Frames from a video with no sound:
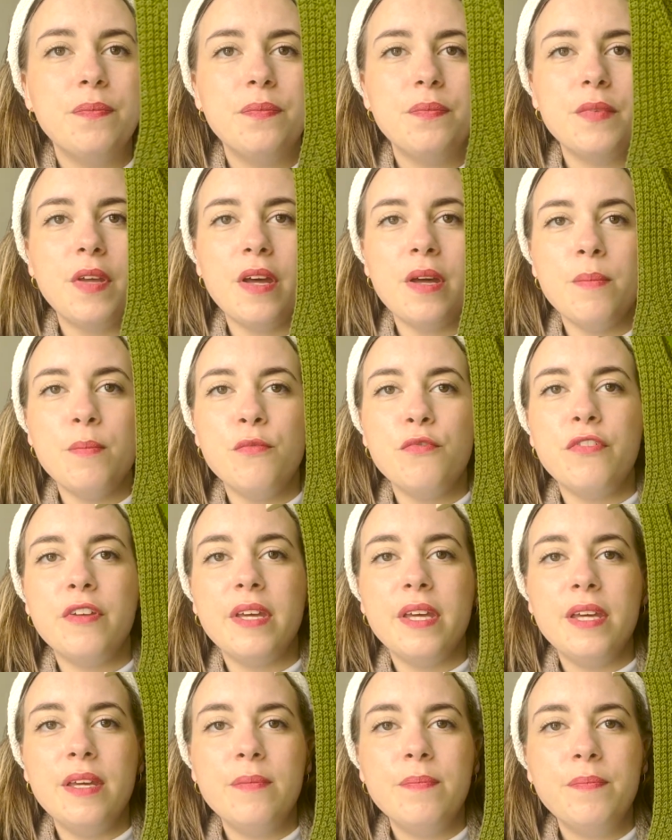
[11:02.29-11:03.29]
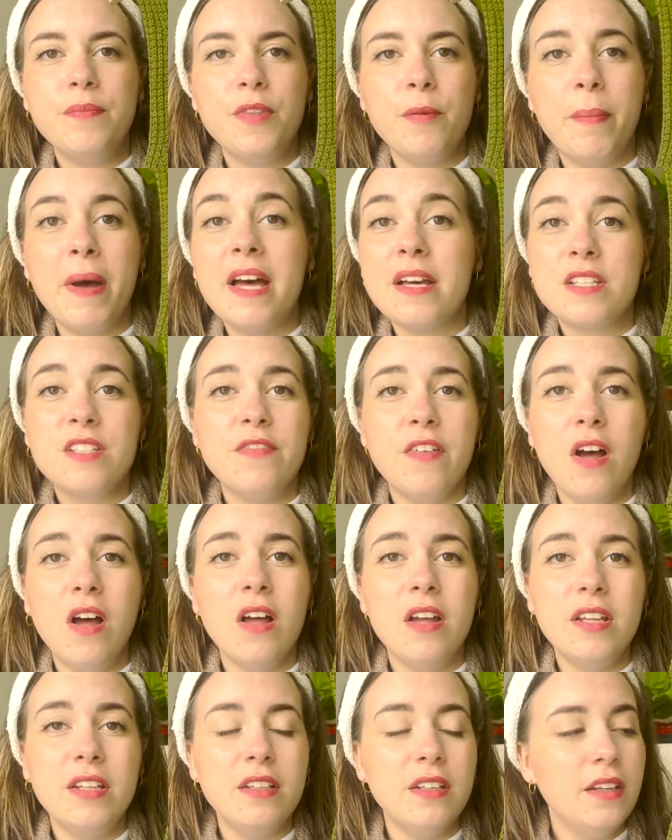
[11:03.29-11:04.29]
V. The back's
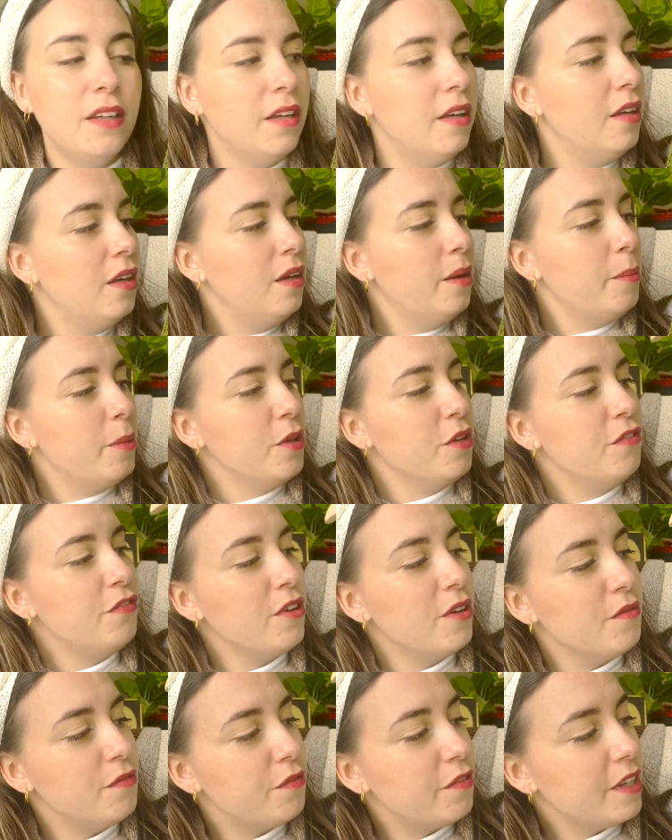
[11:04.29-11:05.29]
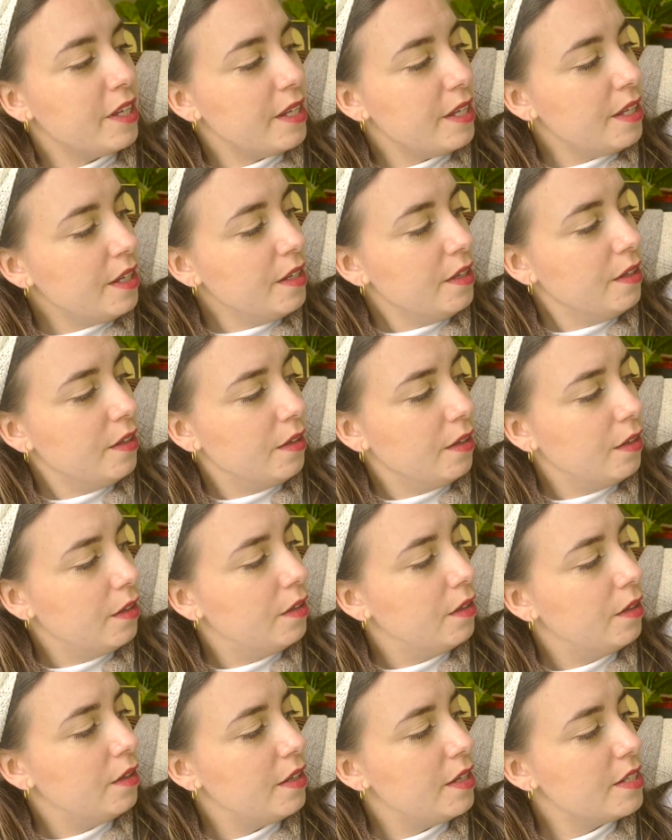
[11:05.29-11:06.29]
fine, but the front V
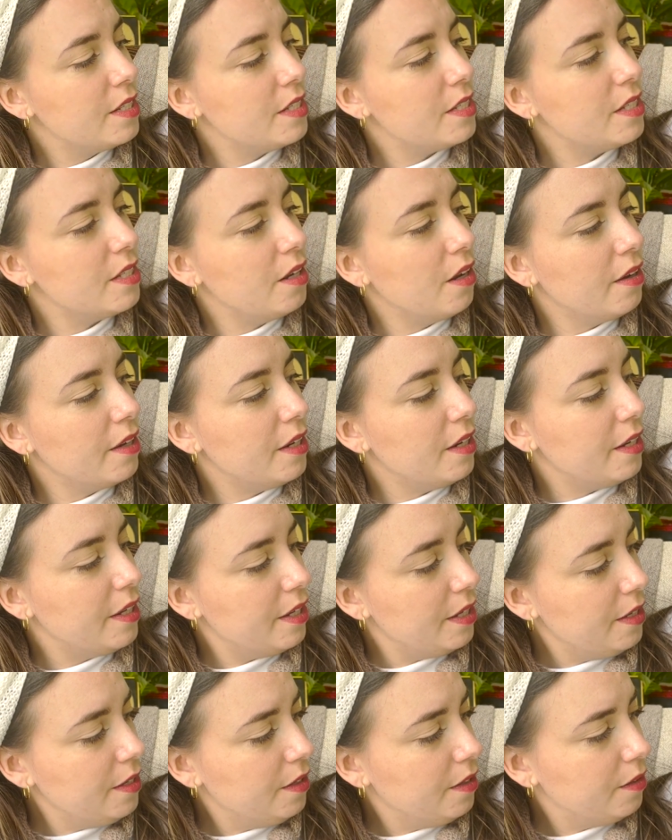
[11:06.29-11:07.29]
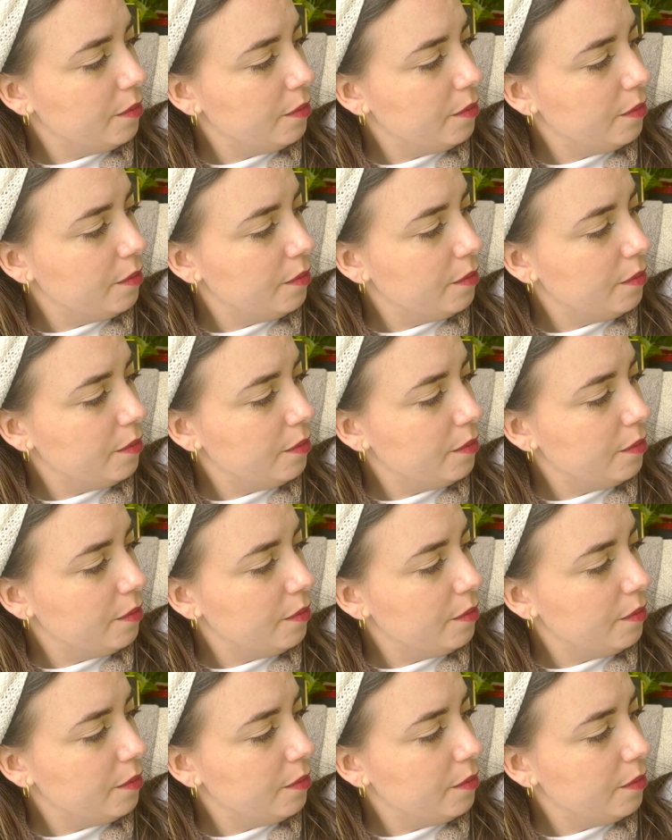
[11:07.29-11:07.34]
is slightly